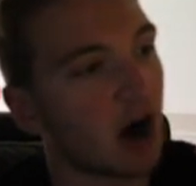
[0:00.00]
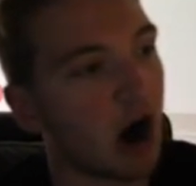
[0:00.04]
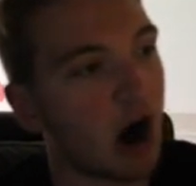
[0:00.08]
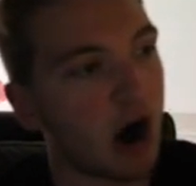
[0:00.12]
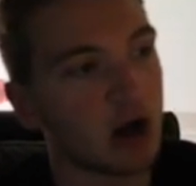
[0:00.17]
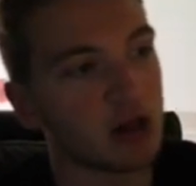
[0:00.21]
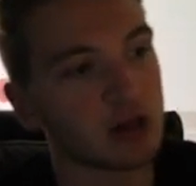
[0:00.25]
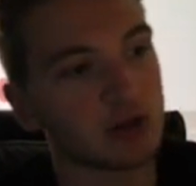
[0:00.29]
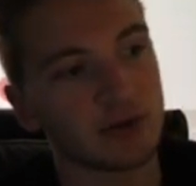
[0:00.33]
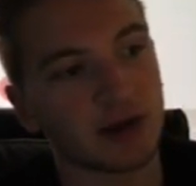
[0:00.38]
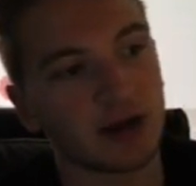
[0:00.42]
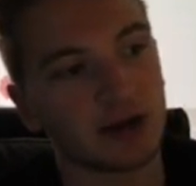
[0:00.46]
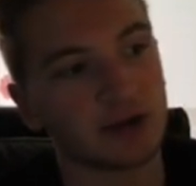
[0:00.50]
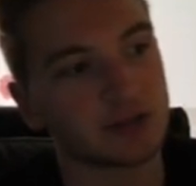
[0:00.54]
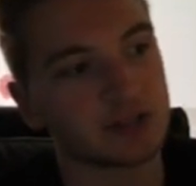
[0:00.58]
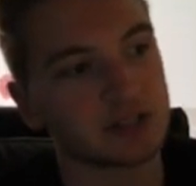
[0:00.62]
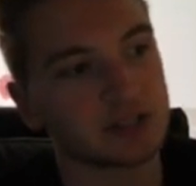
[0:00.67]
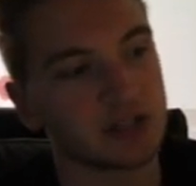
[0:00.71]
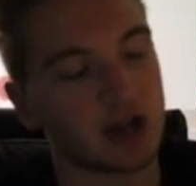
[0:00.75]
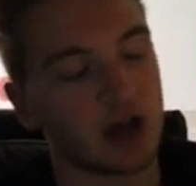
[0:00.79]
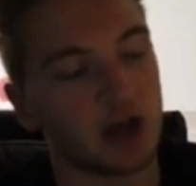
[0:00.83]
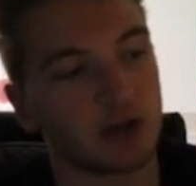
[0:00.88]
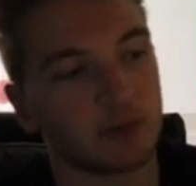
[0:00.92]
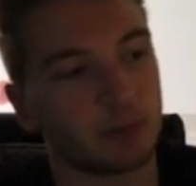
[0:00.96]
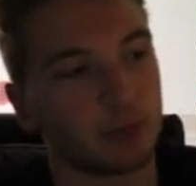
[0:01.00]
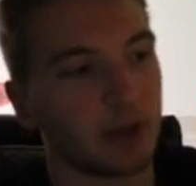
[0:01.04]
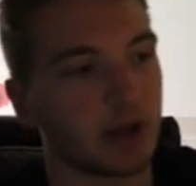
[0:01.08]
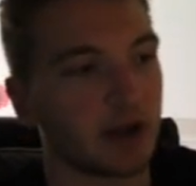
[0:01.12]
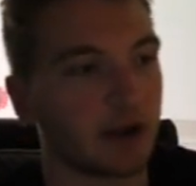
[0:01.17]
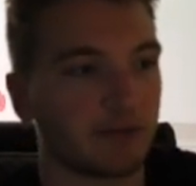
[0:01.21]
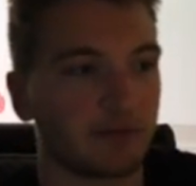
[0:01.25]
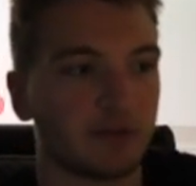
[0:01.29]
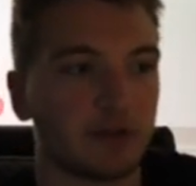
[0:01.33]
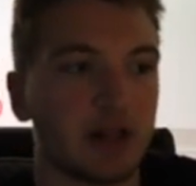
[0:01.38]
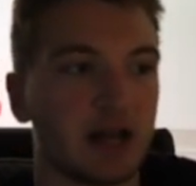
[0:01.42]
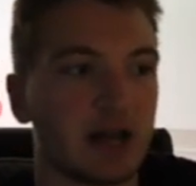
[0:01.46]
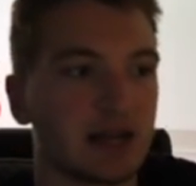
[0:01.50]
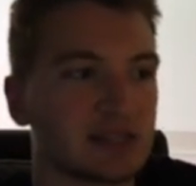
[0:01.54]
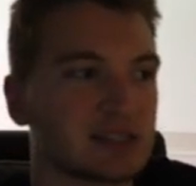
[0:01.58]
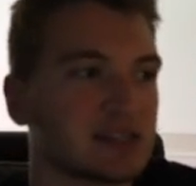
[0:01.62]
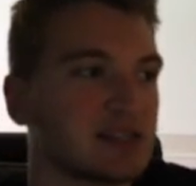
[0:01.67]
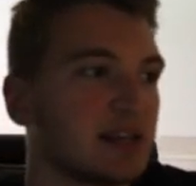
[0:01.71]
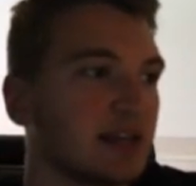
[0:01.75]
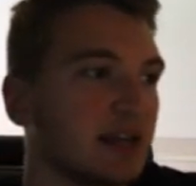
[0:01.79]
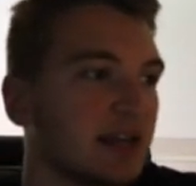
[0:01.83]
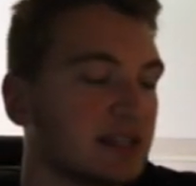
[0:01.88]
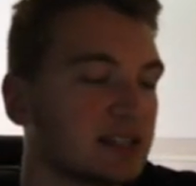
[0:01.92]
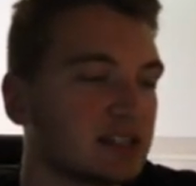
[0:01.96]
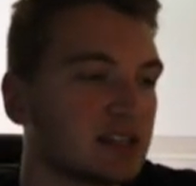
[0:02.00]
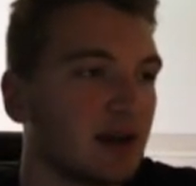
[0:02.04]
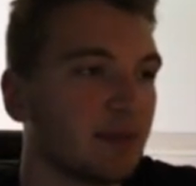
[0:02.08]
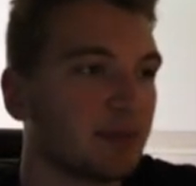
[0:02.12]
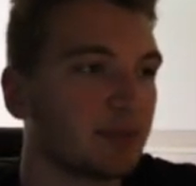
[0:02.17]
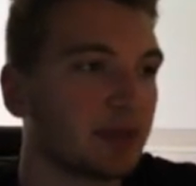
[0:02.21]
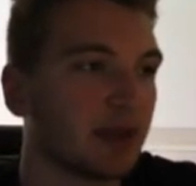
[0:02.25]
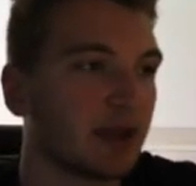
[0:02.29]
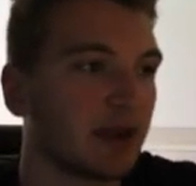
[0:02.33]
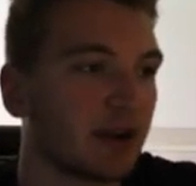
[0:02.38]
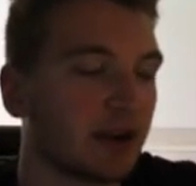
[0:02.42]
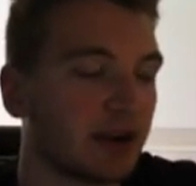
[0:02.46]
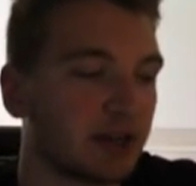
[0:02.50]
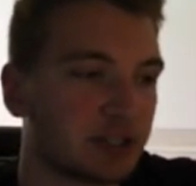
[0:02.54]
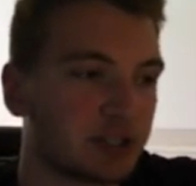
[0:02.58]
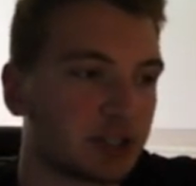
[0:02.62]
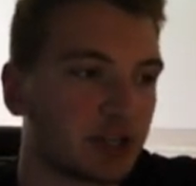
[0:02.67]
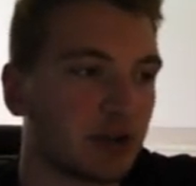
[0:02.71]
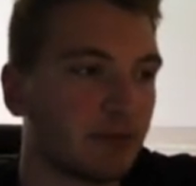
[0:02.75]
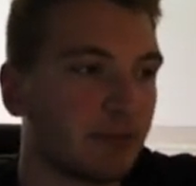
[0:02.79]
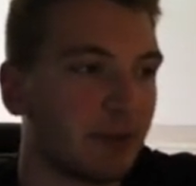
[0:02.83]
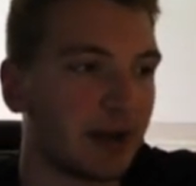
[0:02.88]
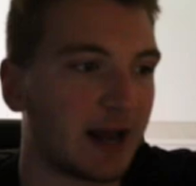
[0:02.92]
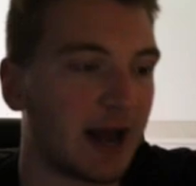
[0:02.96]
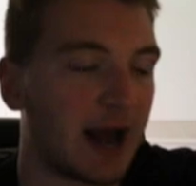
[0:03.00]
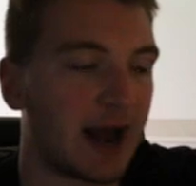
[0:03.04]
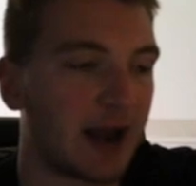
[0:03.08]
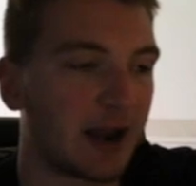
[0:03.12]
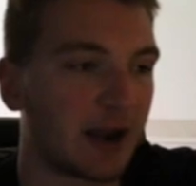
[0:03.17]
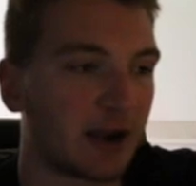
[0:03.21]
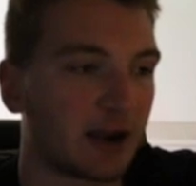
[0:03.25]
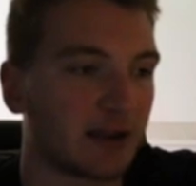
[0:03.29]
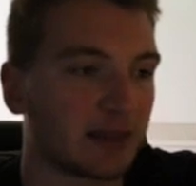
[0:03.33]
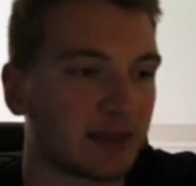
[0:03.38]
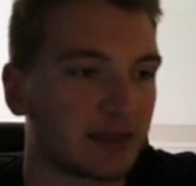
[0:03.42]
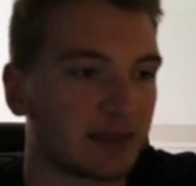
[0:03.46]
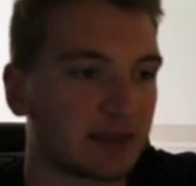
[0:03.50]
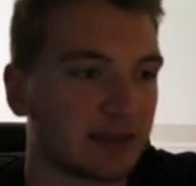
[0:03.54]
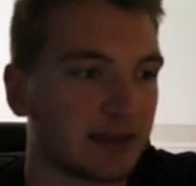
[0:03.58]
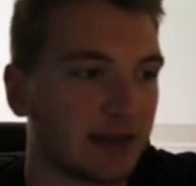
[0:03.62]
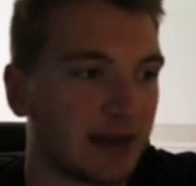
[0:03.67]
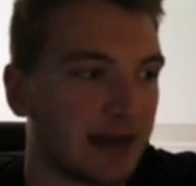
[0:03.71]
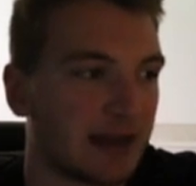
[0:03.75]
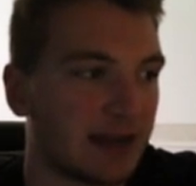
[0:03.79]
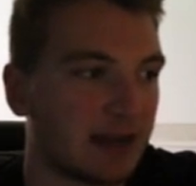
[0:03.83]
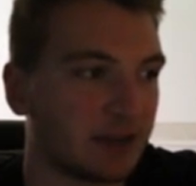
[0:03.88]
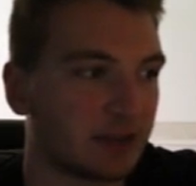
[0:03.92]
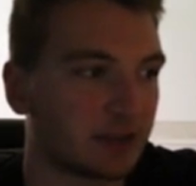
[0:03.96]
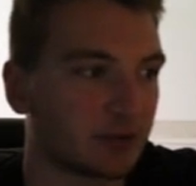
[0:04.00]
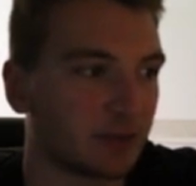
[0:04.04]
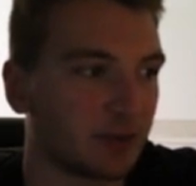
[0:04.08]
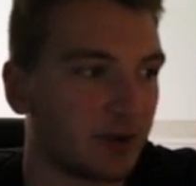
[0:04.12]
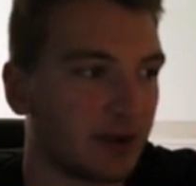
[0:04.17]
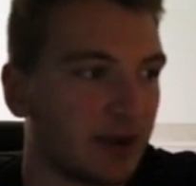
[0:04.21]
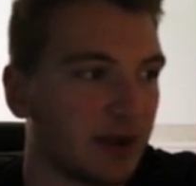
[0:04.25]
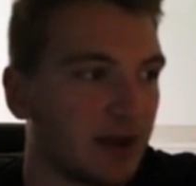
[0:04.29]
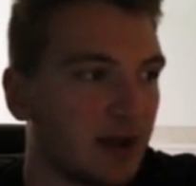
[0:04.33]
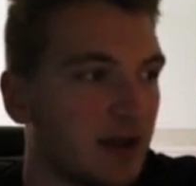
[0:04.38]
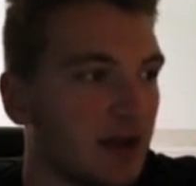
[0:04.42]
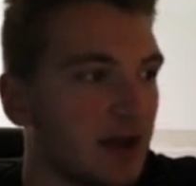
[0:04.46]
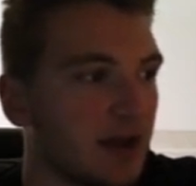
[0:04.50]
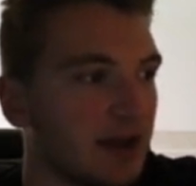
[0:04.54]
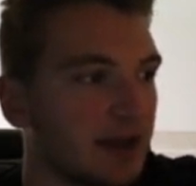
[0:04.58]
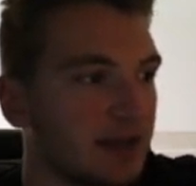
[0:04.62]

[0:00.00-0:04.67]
All around solid player. Velocity, it's up there. It should have been higher, I think, than 83.